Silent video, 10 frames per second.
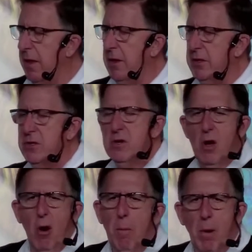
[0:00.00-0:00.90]
there's
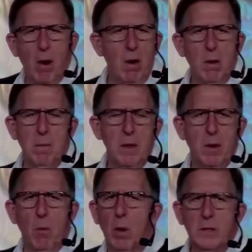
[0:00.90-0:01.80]
no part of me
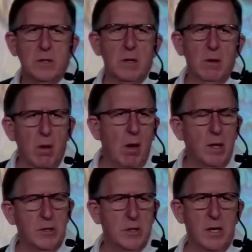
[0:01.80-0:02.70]
that wants to
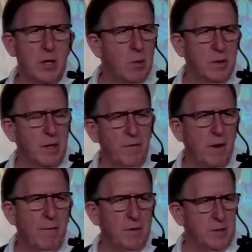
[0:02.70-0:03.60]
launch into a tough
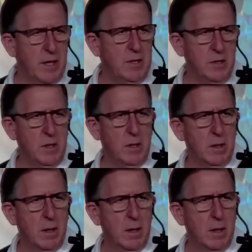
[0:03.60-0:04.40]
conversation.